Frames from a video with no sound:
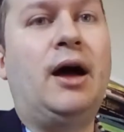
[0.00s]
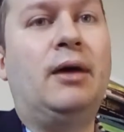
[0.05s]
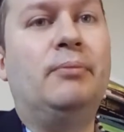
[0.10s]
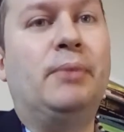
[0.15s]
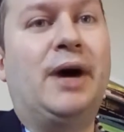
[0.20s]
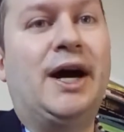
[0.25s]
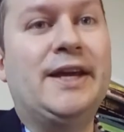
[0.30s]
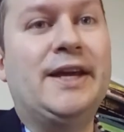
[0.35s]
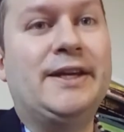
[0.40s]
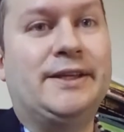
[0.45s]

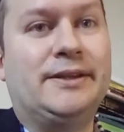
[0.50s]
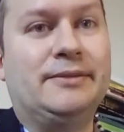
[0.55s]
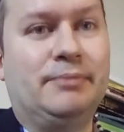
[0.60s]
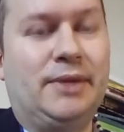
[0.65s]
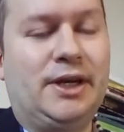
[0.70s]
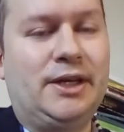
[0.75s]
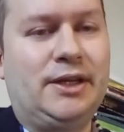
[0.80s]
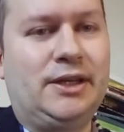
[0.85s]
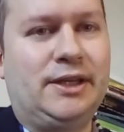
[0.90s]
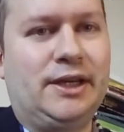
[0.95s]
My
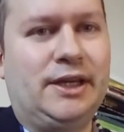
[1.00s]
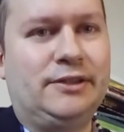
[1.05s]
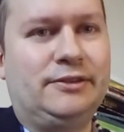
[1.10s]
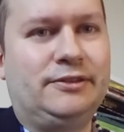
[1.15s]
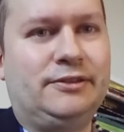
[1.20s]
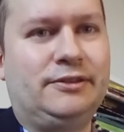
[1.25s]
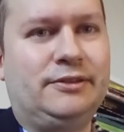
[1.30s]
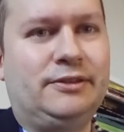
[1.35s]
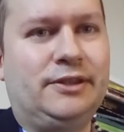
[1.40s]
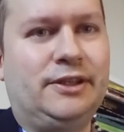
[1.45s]

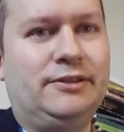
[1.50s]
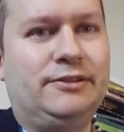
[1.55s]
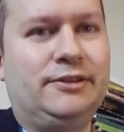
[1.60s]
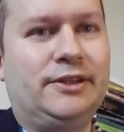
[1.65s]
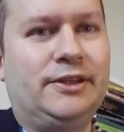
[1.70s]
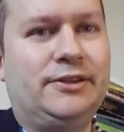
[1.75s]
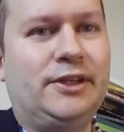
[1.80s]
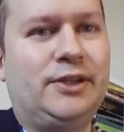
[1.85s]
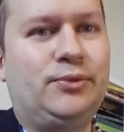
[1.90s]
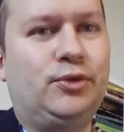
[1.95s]
guess is
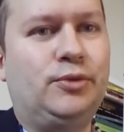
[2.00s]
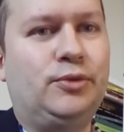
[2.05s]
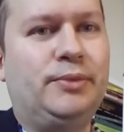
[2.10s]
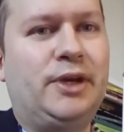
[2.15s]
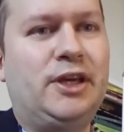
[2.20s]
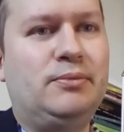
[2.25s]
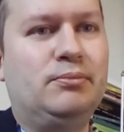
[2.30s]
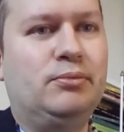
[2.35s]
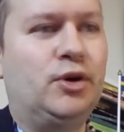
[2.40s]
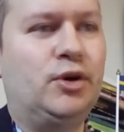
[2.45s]
that would
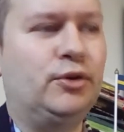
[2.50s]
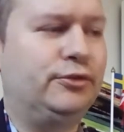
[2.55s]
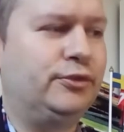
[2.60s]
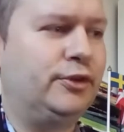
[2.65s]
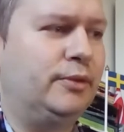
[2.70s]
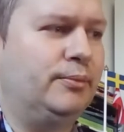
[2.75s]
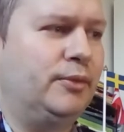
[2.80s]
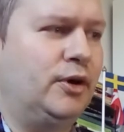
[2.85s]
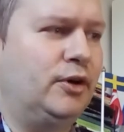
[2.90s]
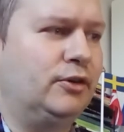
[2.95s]
make most
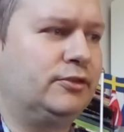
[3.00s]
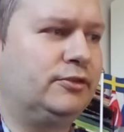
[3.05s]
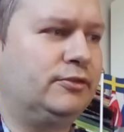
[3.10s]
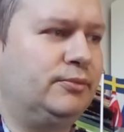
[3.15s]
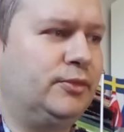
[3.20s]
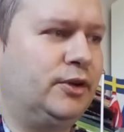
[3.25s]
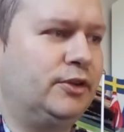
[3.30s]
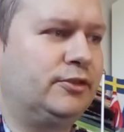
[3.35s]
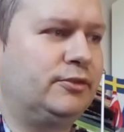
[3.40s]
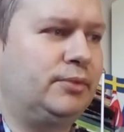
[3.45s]
of the
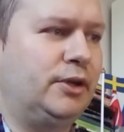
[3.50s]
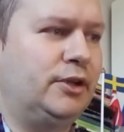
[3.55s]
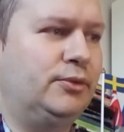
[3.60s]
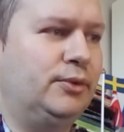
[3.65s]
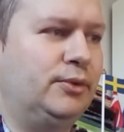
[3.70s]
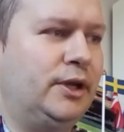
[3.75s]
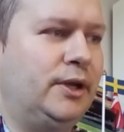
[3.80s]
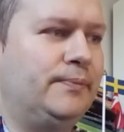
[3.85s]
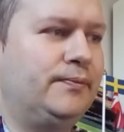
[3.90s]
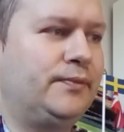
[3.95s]
mosques, by the
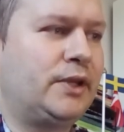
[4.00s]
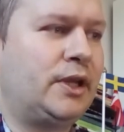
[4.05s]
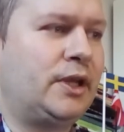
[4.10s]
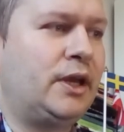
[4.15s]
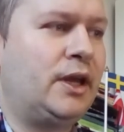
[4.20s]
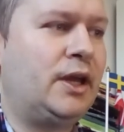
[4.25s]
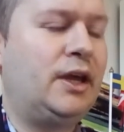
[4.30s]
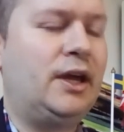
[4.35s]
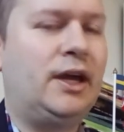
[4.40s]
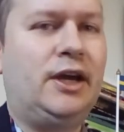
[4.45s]
way.
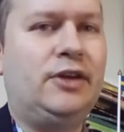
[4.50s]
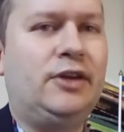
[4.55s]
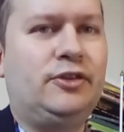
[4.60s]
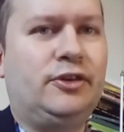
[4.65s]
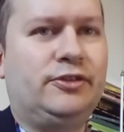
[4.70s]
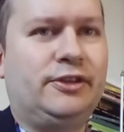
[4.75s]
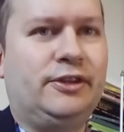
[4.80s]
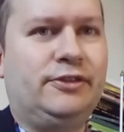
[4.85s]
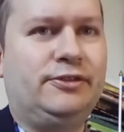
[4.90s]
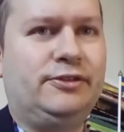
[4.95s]
And
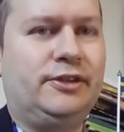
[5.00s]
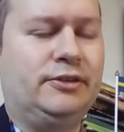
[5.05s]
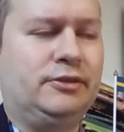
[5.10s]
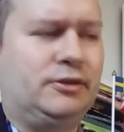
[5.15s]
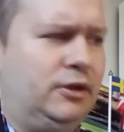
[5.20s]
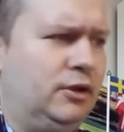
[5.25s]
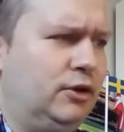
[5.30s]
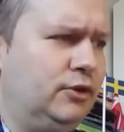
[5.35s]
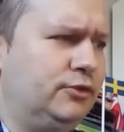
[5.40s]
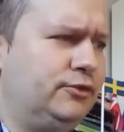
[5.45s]
as I
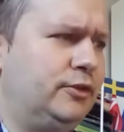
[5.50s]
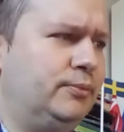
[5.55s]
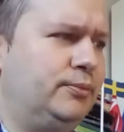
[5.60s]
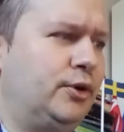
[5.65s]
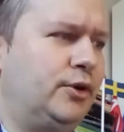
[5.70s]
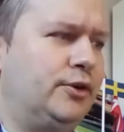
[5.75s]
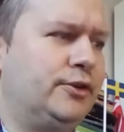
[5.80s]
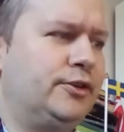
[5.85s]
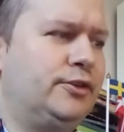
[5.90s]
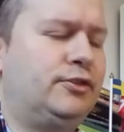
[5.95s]
said, close the
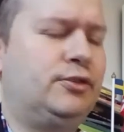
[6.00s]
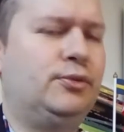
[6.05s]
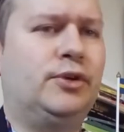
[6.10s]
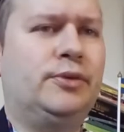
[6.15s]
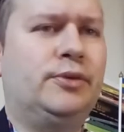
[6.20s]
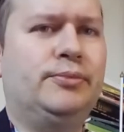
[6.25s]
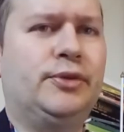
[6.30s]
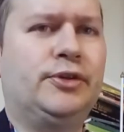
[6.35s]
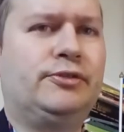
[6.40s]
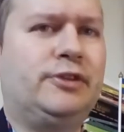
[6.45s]
borders
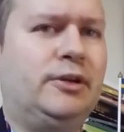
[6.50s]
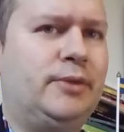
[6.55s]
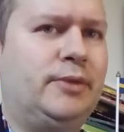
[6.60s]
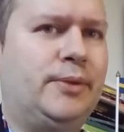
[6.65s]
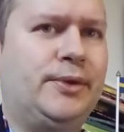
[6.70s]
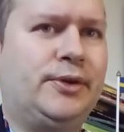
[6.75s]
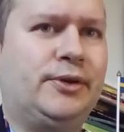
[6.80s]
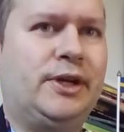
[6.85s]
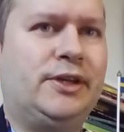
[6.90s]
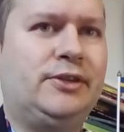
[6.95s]
toward Muslim
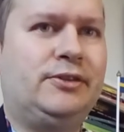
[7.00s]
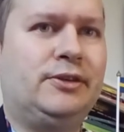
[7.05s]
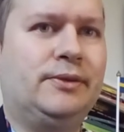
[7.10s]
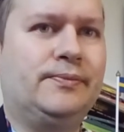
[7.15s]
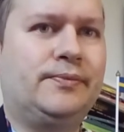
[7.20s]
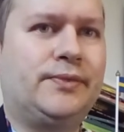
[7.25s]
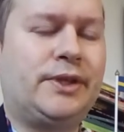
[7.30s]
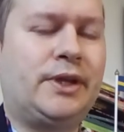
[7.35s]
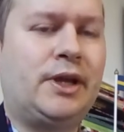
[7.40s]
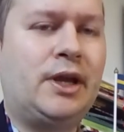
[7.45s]
immigration.
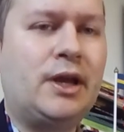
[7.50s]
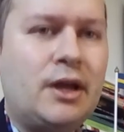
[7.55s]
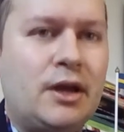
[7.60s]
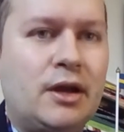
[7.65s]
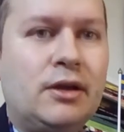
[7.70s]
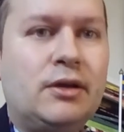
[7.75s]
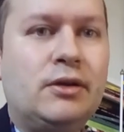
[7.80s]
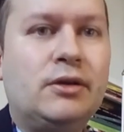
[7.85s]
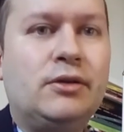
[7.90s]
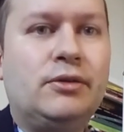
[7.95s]

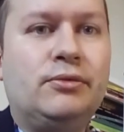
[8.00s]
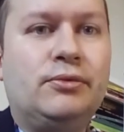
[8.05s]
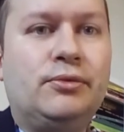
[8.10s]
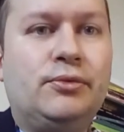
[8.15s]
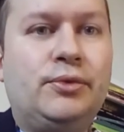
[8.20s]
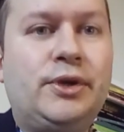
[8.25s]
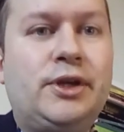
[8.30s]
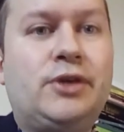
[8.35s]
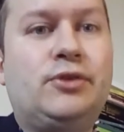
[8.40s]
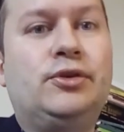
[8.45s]

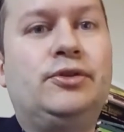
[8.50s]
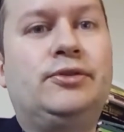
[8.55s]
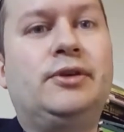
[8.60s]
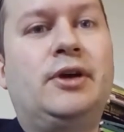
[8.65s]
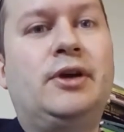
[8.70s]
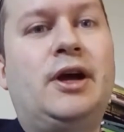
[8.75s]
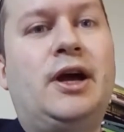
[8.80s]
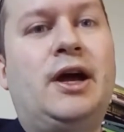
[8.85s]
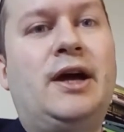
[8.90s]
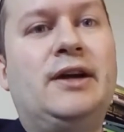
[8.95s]
We
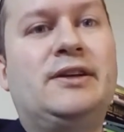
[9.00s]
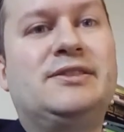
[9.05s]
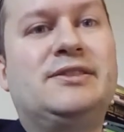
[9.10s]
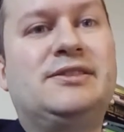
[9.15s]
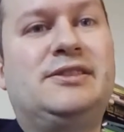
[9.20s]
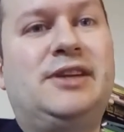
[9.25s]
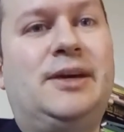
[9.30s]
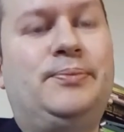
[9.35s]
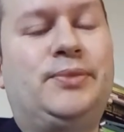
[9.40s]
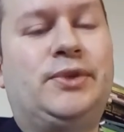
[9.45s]
could
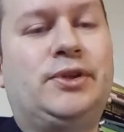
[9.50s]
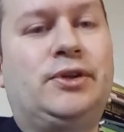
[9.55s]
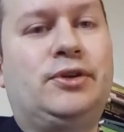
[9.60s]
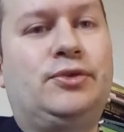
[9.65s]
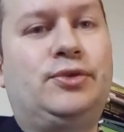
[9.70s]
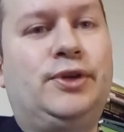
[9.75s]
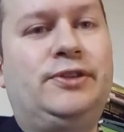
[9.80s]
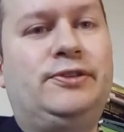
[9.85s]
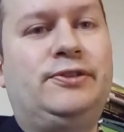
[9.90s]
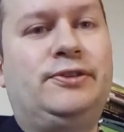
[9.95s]
accept
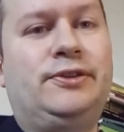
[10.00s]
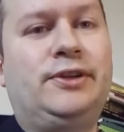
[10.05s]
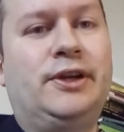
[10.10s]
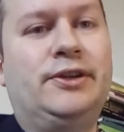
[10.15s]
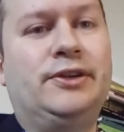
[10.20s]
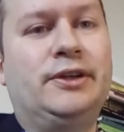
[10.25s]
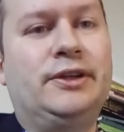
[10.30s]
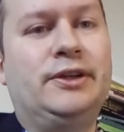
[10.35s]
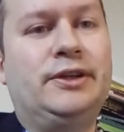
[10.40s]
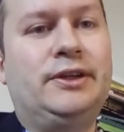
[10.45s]

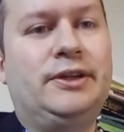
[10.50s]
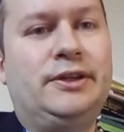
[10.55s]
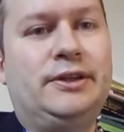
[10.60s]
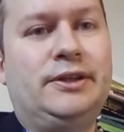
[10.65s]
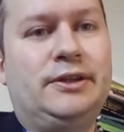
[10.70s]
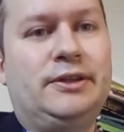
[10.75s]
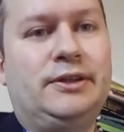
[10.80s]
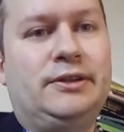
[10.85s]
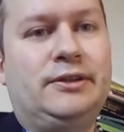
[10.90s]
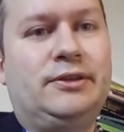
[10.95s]
Christian
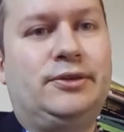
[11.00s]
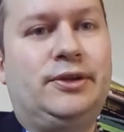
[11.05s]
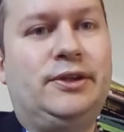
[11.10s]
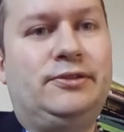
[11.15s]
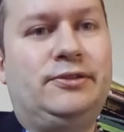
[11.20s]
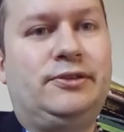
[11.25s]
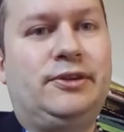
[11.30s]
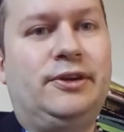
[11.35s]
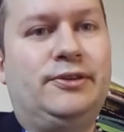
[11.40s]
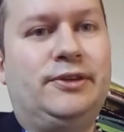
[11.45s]

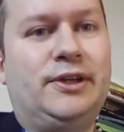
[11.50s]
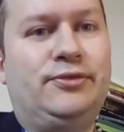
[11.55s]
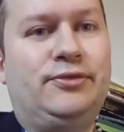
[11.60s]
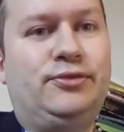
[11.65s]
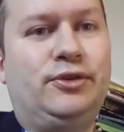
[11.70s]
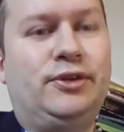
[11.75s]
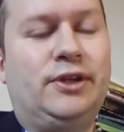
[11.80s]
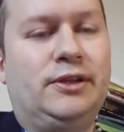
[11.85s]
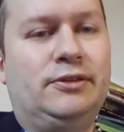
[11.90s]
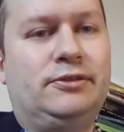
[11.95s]

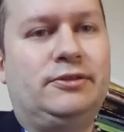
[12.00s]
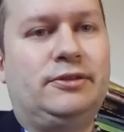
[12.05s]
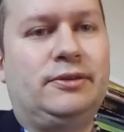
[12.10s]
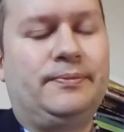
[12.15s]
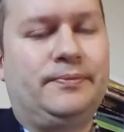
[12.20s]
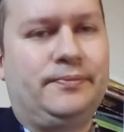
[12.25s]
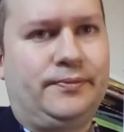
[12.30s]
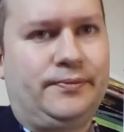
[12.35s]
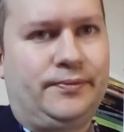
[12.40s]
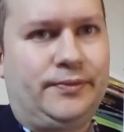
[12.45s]
refugees
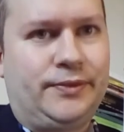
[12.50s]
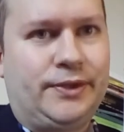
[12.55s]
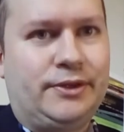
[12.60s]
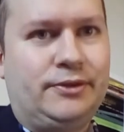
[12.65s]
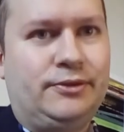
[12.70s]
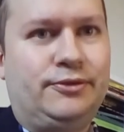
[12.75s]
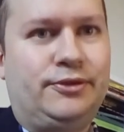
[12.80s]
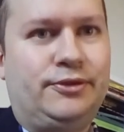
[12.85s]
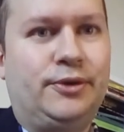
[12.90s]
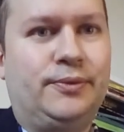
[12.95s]

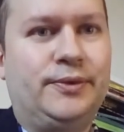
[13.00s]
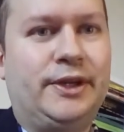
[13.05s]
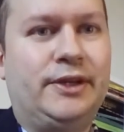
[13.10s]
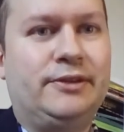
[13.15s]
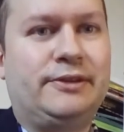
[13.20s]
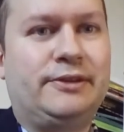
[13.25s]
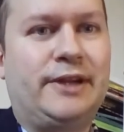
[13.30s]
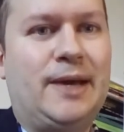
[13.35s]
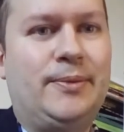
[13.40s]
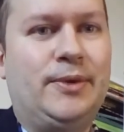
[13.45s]
from the
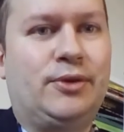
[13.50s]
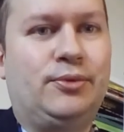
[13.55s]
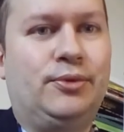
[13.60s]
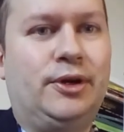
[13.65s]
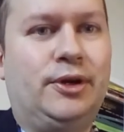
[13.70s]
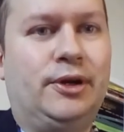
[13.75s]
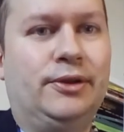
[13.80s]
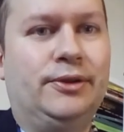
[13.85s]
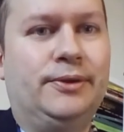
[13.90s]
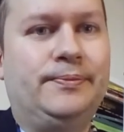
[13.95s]
Islamic
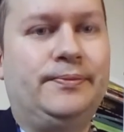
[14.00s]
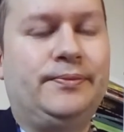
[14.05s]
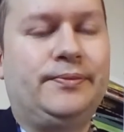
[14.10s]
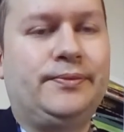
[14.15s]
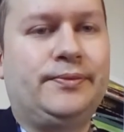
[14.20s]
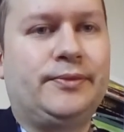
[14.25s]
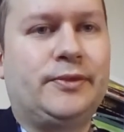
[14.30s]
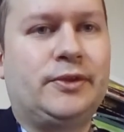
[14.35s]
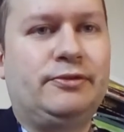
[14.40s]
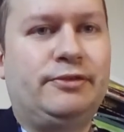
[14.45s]
world.
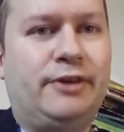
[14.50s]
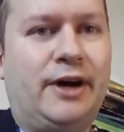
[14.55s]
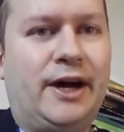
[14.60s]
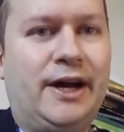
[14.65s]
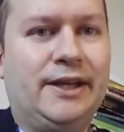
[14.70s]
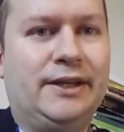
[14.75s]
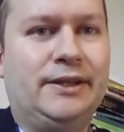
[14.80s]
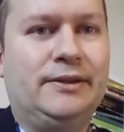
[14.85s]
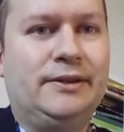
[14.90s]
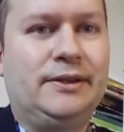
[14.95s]

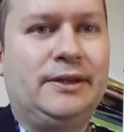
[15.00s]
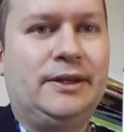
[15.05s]
Fine.